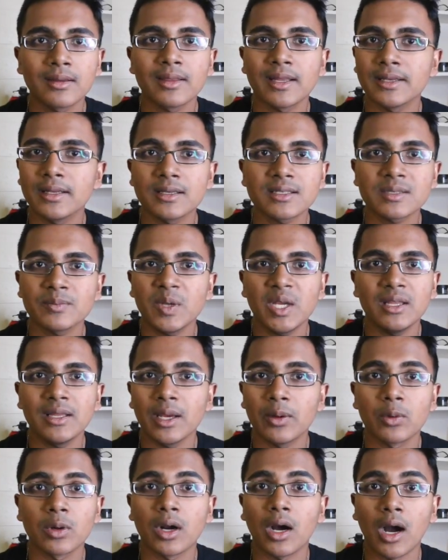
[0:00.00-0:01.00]
that doesn't mean
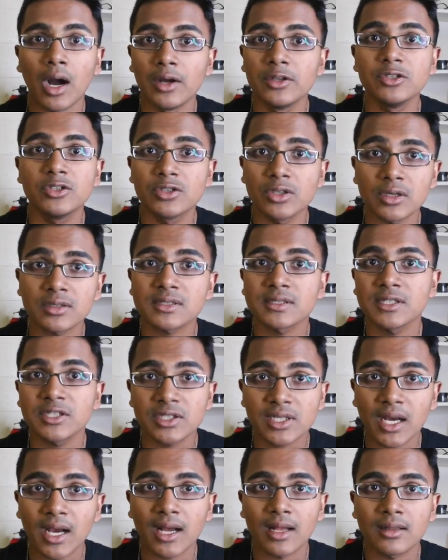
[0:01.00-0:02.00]
they were unjustly
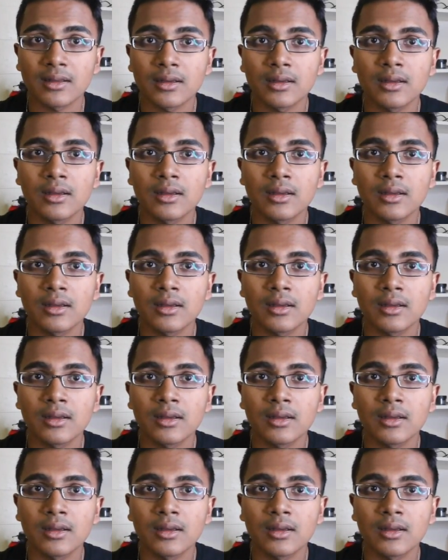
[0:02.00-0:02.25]
shot.